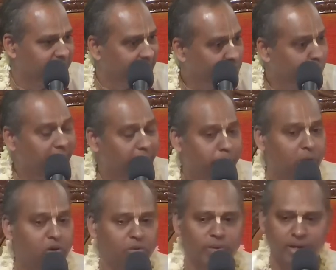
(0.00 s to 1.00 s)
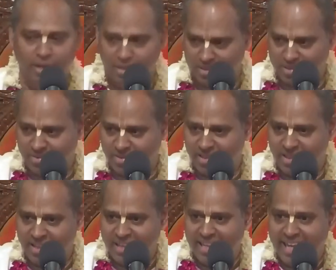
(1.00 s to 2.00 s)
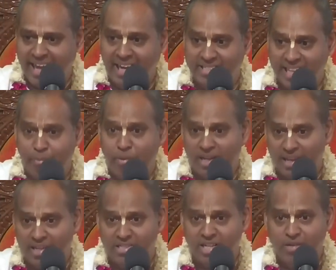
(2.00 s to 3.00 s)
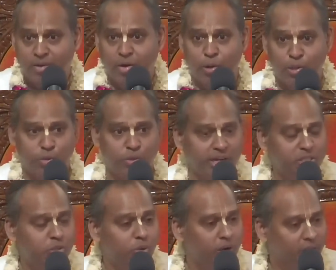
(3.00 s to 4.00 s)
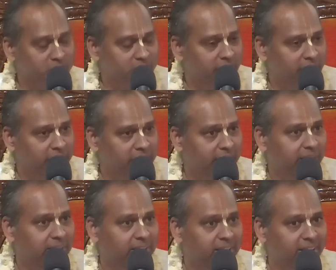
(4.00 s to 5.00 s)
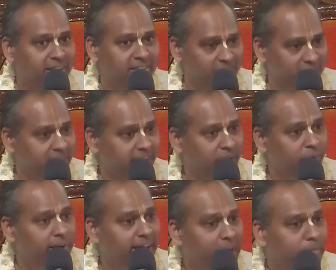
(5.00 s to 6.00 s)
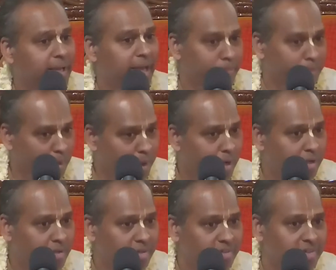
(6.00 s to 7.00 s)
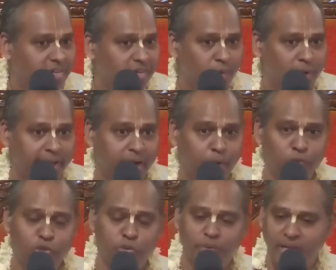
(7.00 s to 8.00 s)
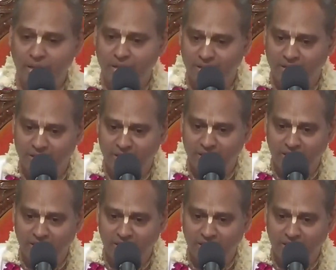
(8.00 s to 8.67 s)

That is what empowerment is. And simultaneously, one also needs to understand that just like one can be empowered, one can also be